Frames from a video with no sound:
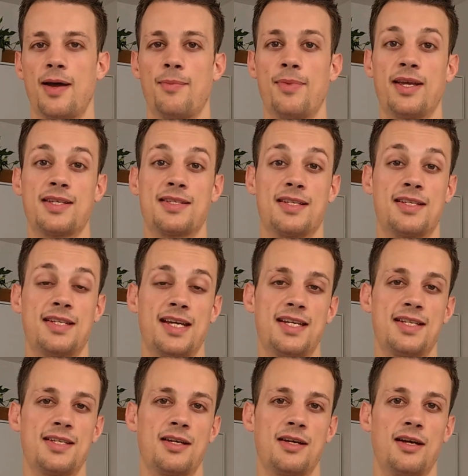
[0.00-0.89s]
that makes the
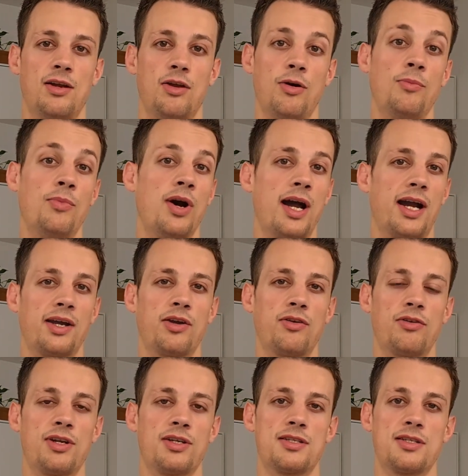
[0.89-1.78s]
data a lot more
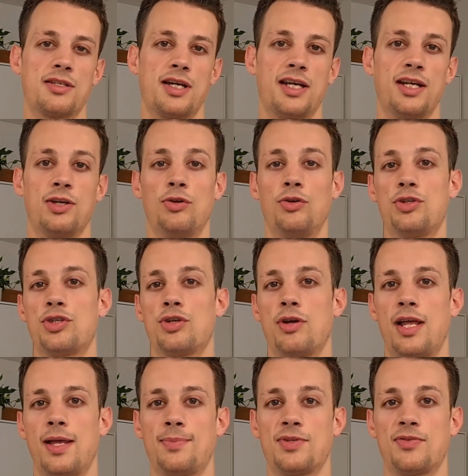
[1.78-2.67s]
accurate and it
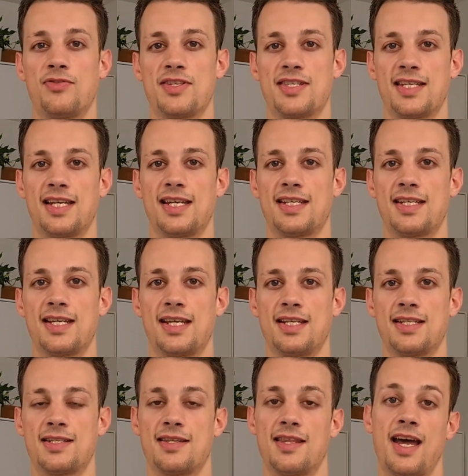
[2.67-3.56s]
also helps
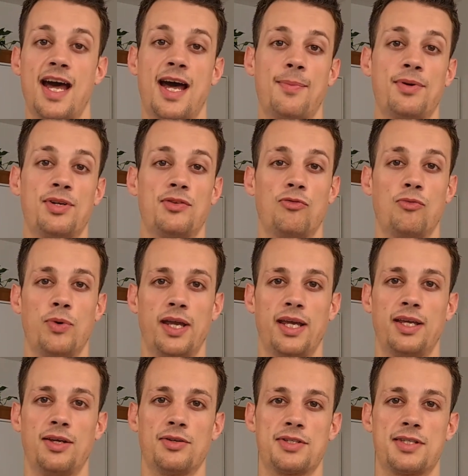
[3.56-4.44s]
facilitate the habit of
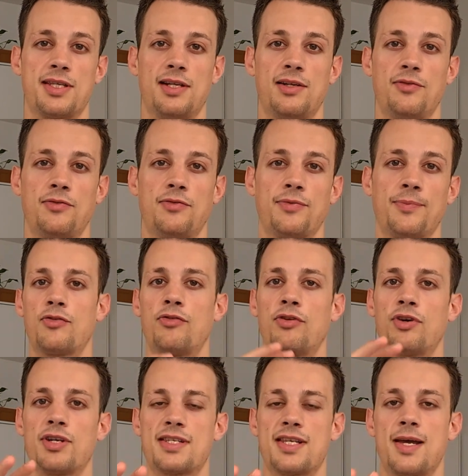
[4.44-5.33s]
weighing yourself. And so
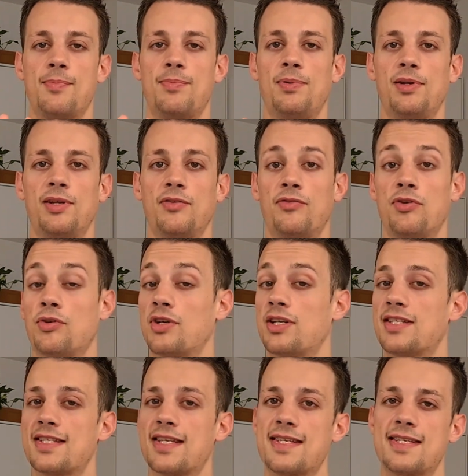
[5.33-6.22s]
for example, if
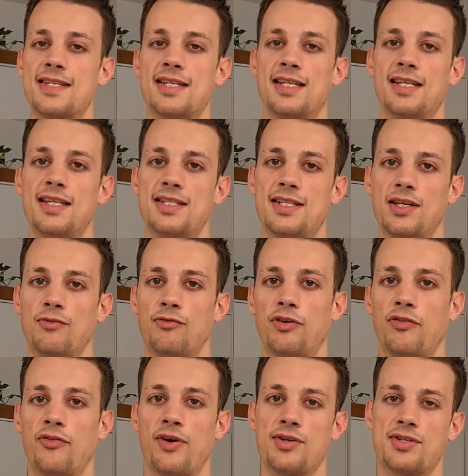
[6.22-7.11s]
you're consistently
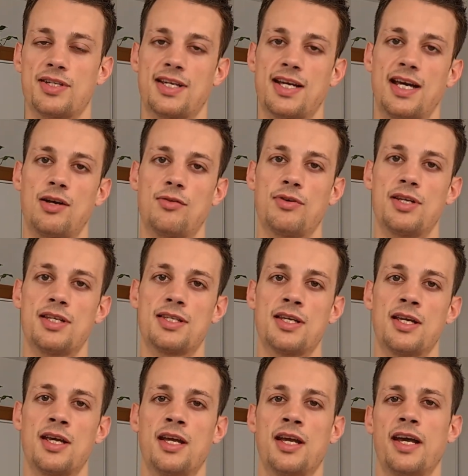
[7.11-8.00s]
eating 3000
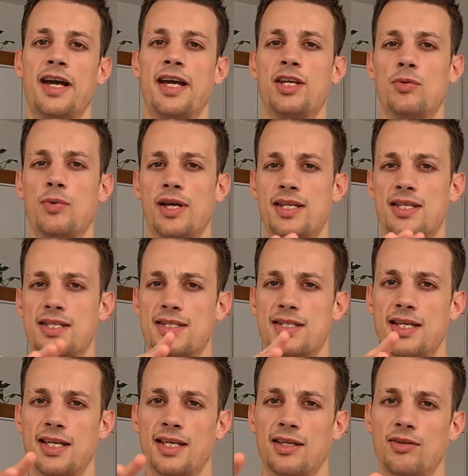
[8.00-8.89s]
calories and your weight
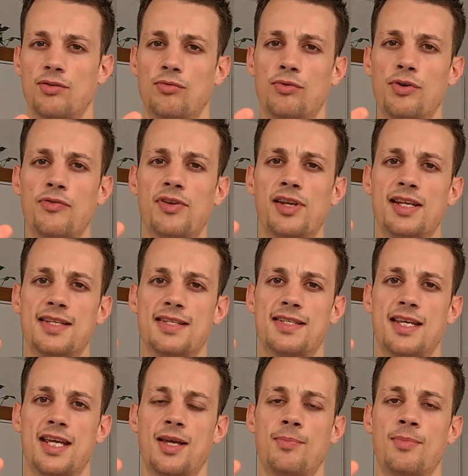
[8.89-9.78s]
is staying roughly
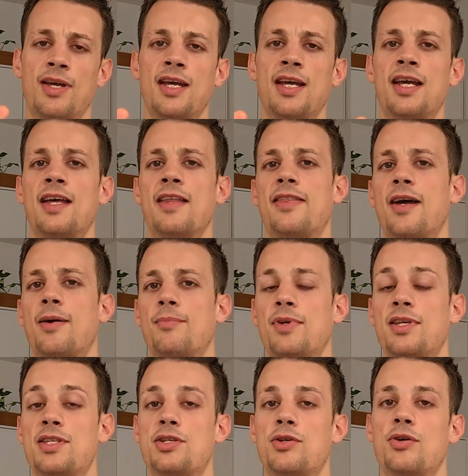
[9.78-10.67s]
the same,
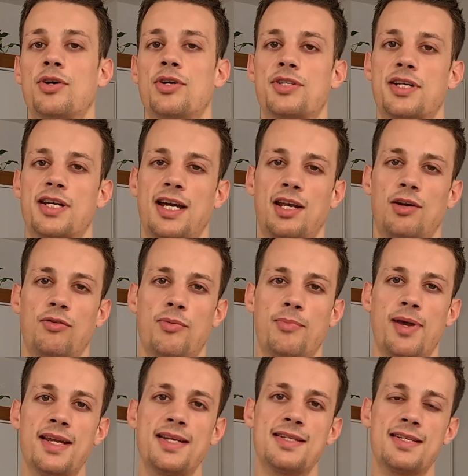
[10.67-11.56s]
that means you are at
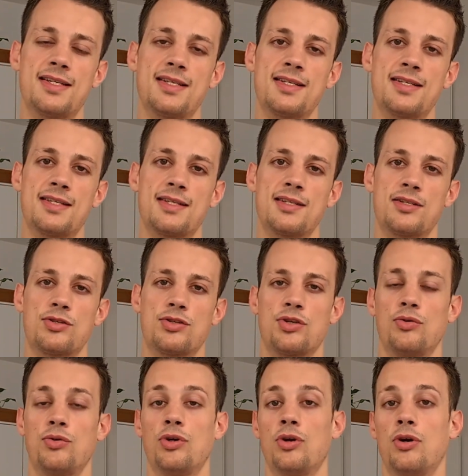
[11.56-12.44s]
calorie maintenance,
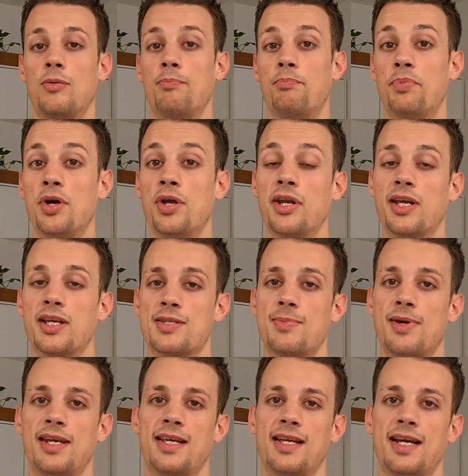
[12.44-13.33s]
so you're burning
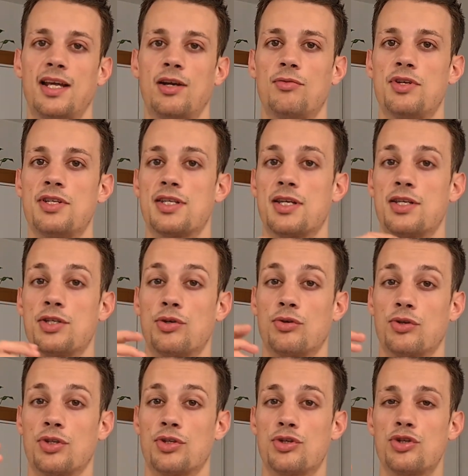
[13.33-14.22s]
as many calories
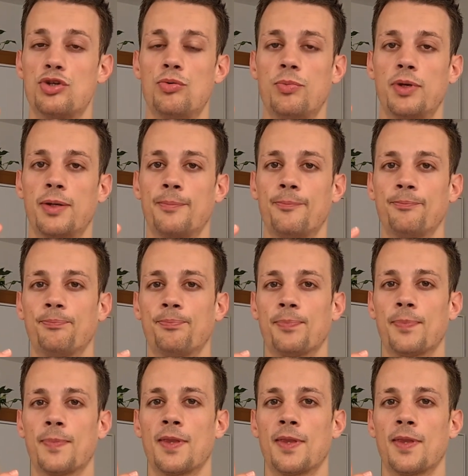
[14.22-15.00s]
as you're consuming.